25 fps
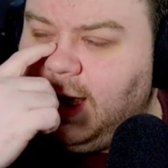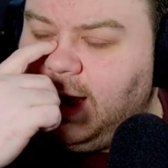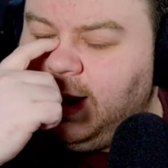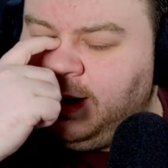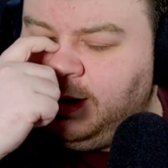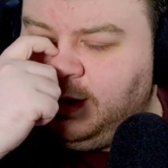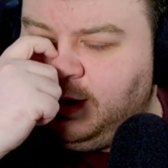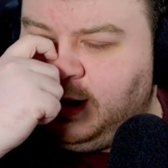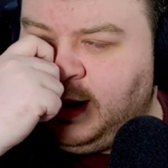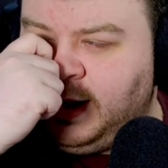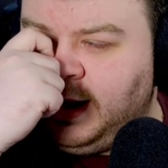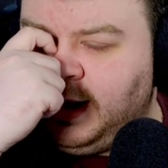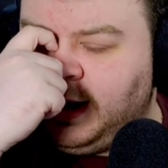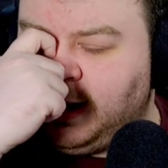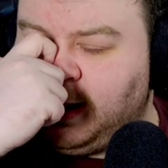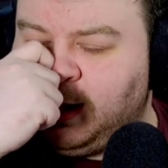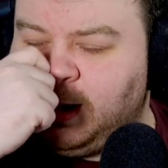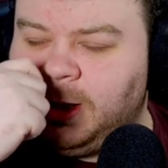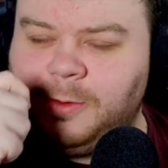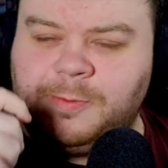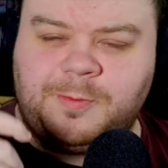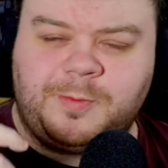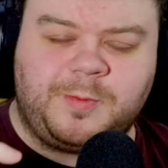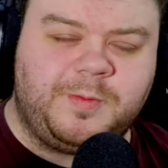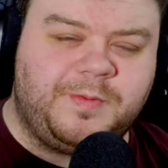and
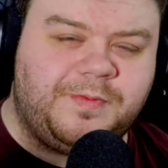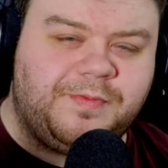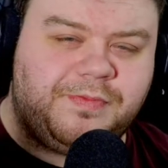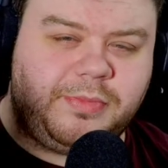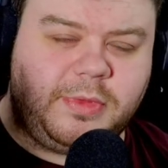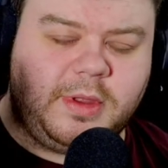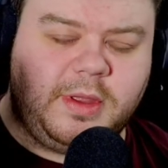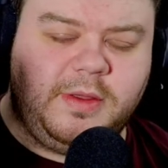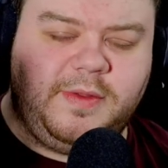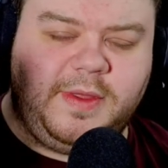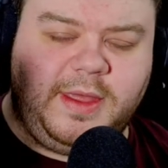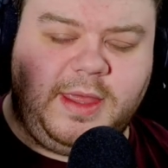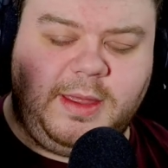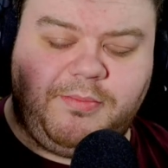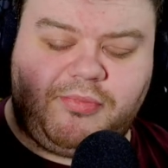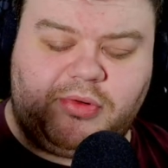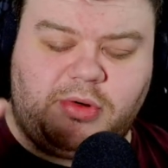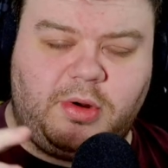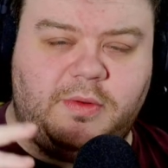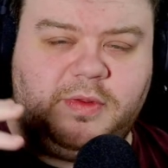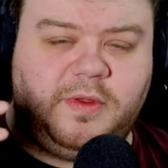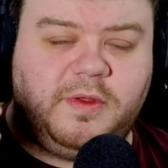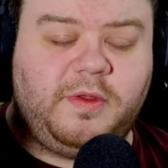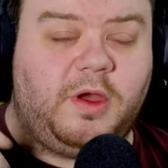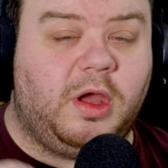like the
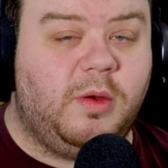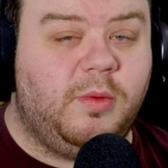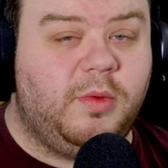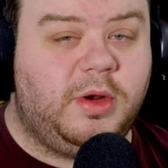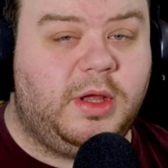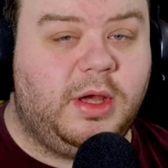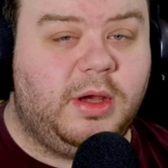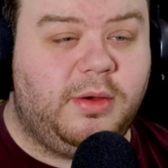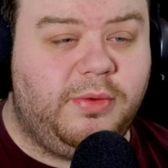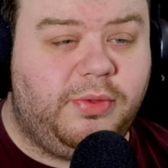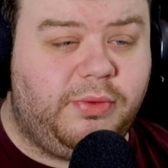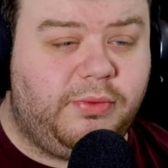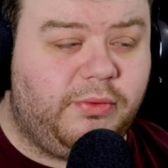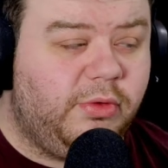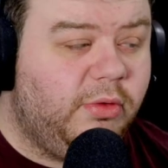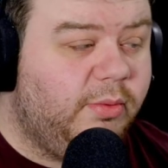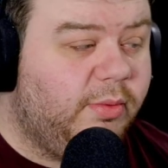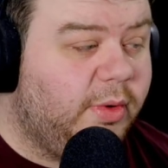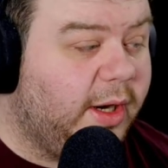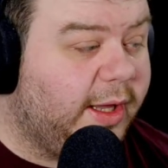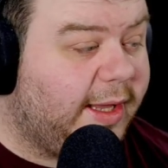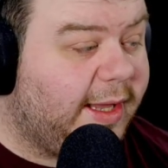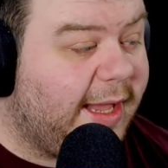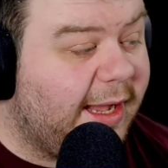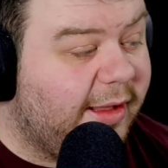process I would go through.
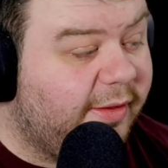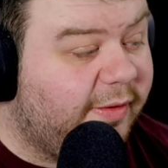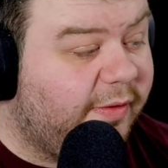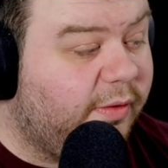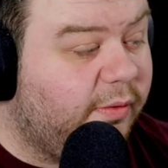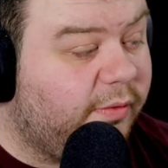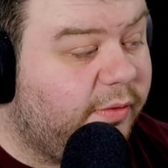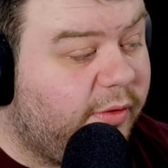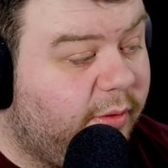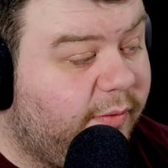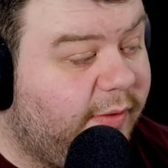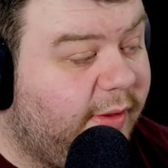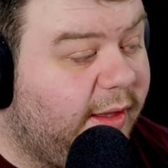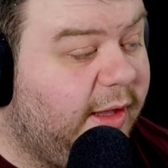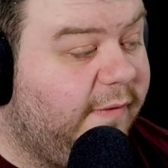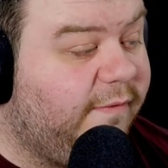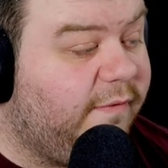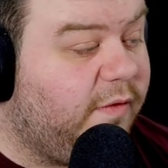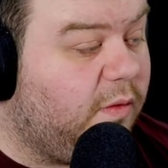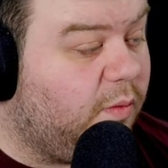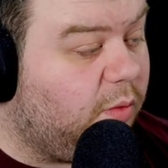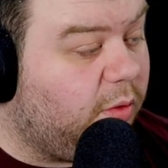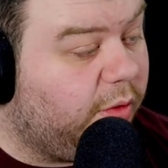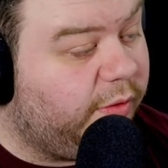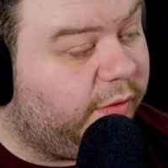But I can still do that
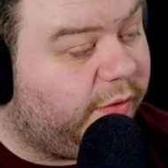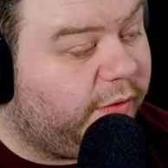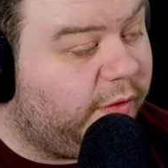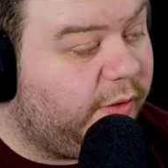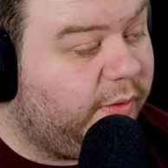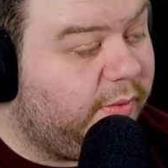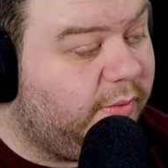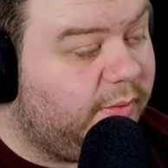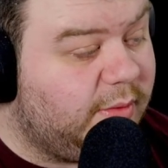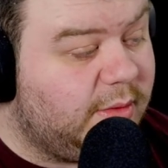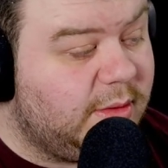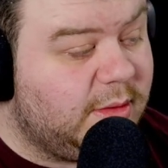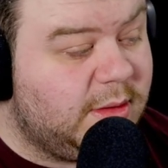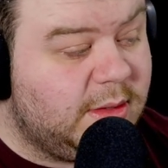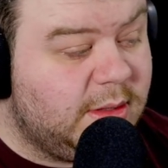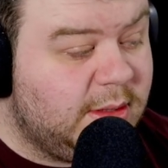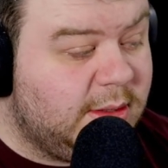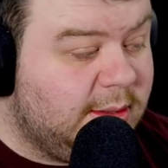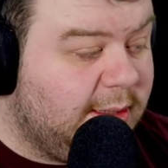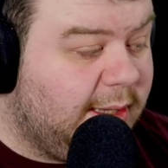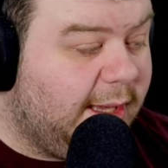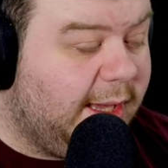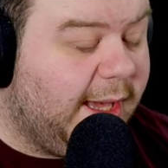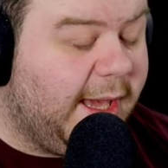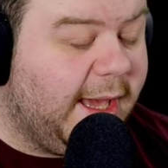if you want to.
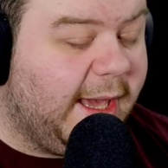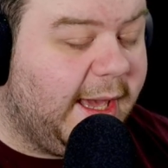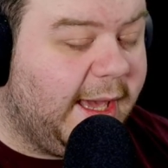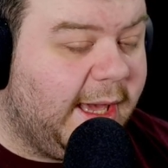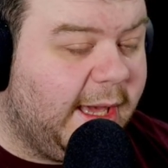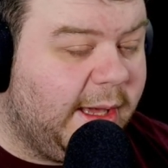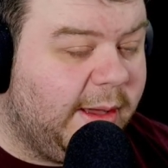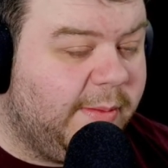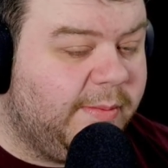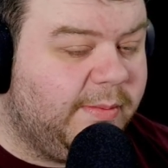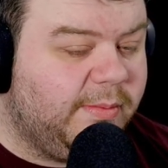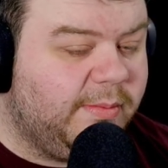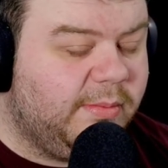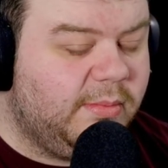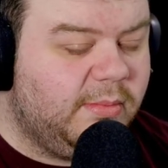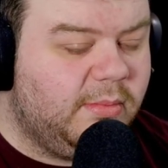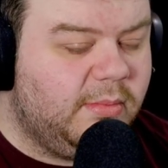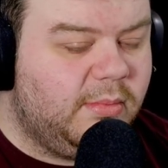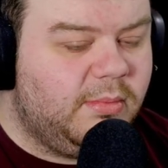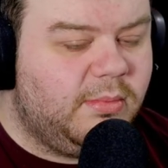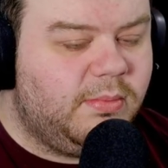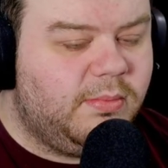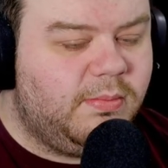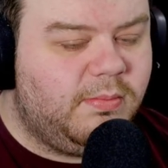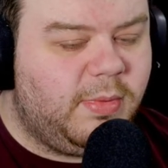Um,
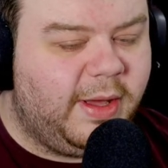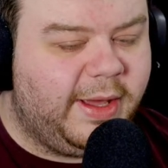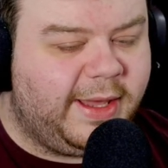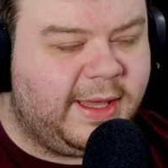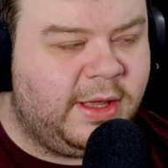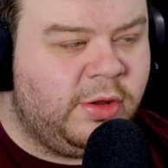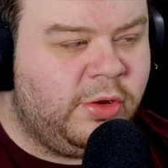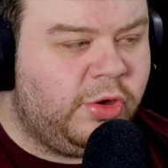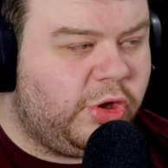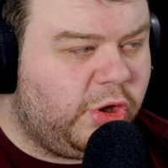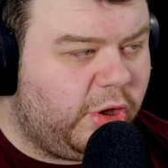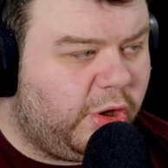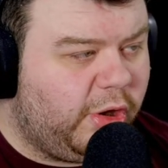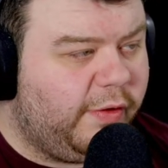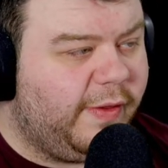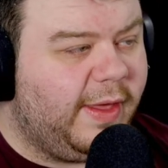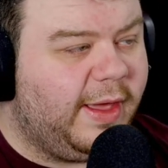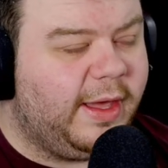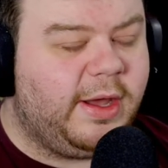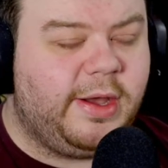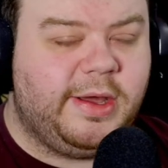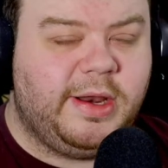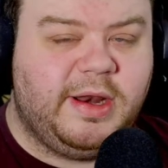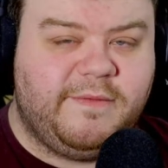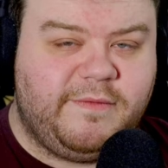I can show you
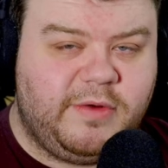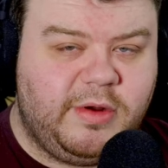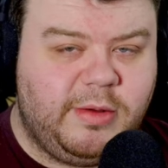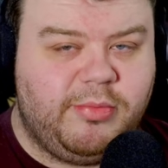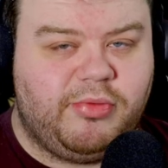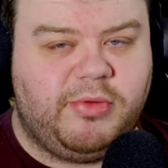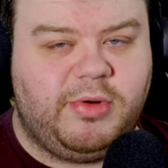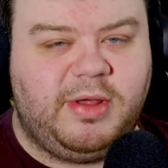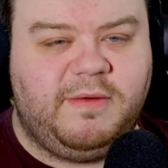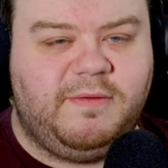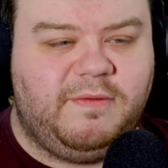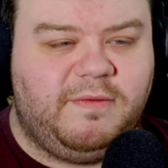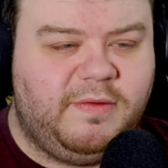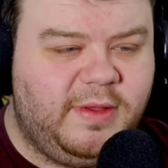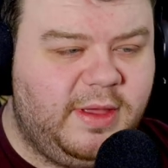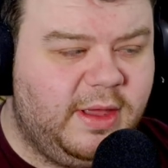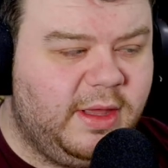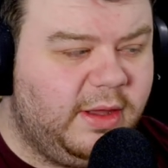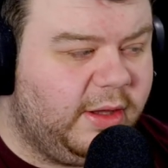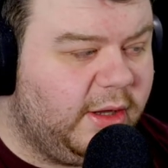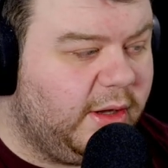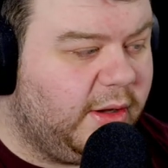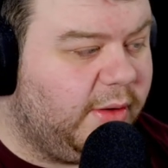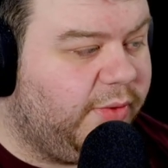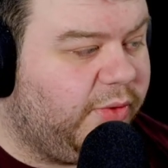that kind of very briefly
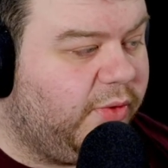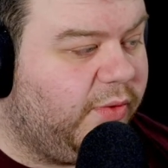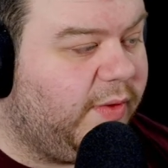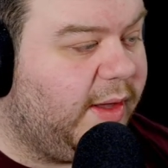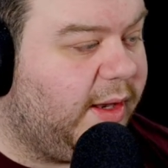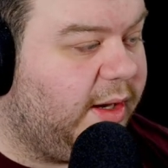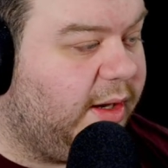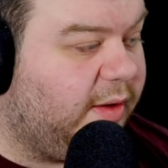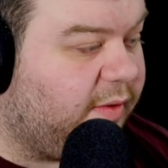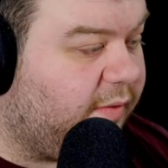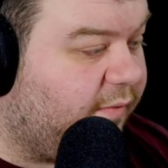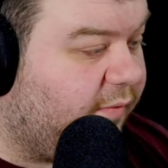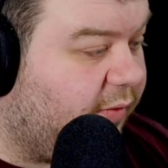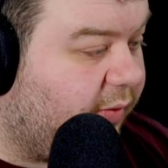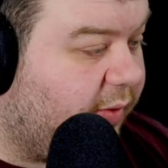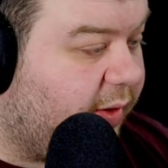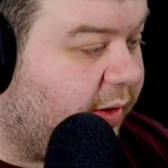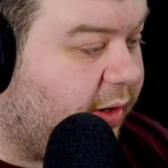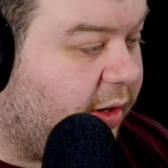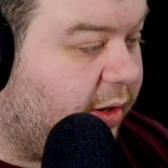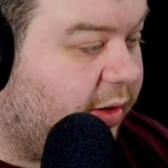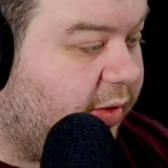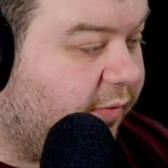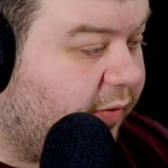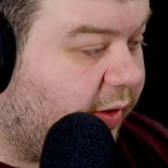and go through that in a very
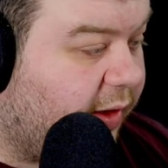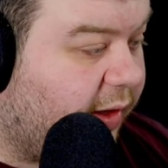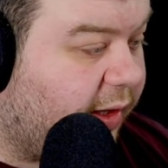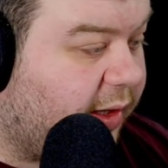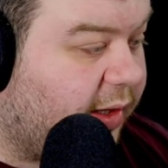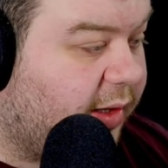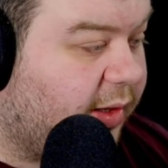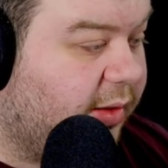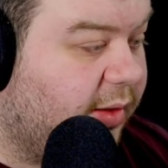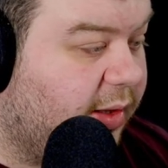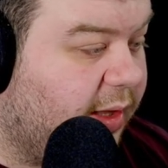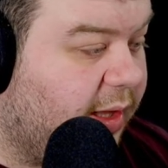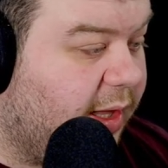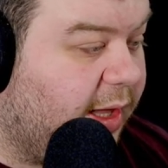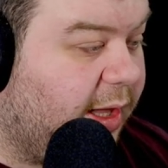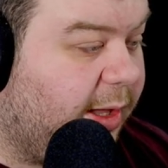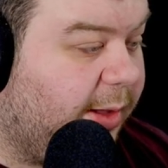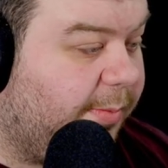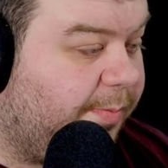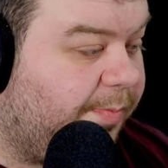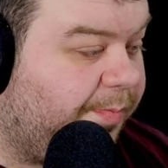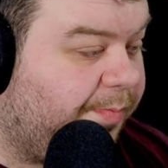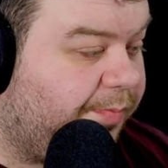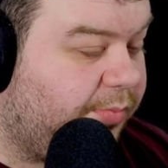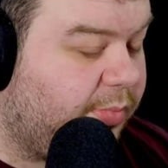kind of like
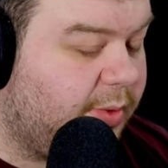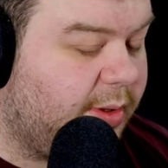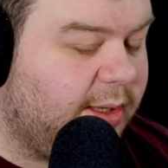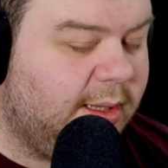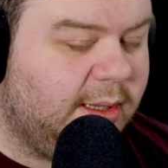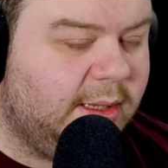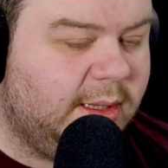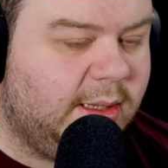um,